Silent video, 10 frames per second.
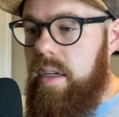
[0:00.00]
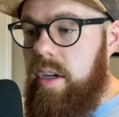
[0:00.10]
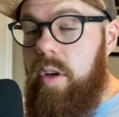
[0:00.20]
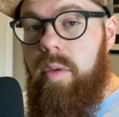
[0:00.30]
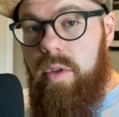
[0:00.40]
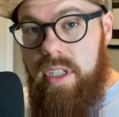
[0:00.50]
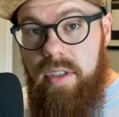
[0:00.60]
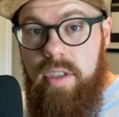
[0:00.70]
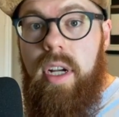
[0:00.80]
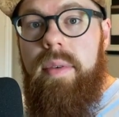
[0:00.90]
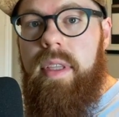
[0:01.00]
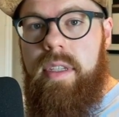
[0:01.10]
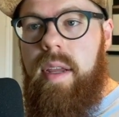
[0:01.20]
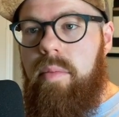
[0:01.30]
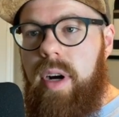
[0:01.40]
know that we're still solving the
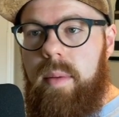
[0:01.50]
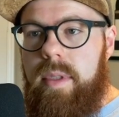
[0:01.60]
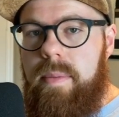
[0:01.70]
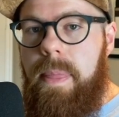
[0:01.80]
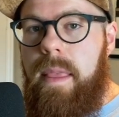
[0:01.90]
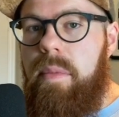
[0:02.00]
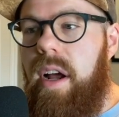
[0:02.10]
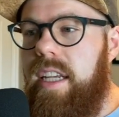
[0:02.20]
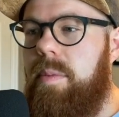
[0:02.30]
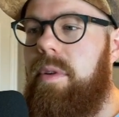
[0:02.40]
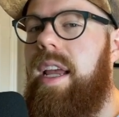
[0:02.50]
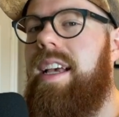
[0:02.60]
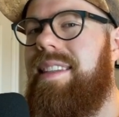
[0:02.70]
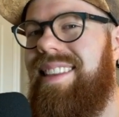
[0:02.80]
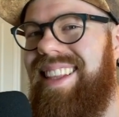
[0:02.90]
same problem but OSPRay
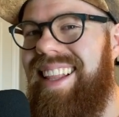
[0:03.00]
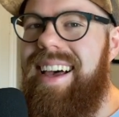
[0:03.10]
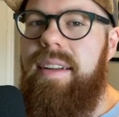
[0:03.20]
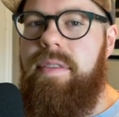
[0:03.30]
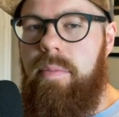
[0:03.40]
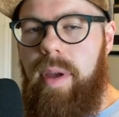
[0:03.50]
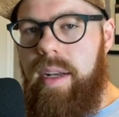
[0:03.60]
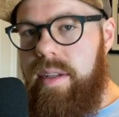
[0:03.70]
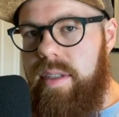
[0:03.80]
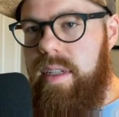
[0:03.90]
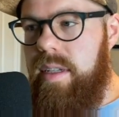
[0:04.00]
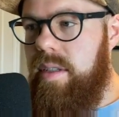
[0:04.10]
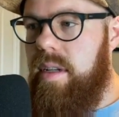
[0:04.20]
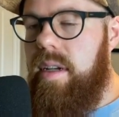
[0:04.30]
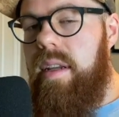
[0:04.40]
has a lot of
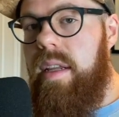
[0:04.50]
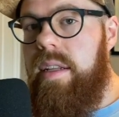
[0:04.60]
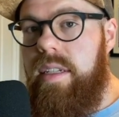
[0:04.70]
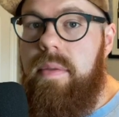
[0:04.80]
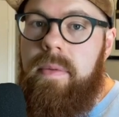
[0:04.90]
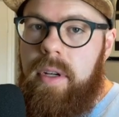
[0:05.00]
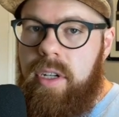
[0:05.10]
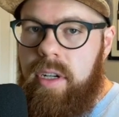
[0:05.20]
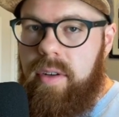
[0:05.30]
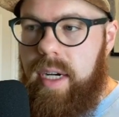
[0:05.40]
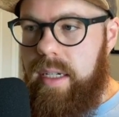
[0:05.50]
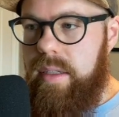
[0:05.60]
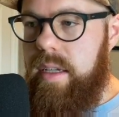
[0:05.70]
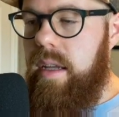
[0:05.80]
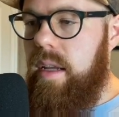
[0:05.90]
dependencies that it needs to function
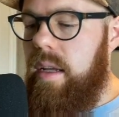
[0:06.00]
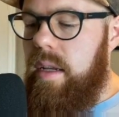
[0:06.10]
correctly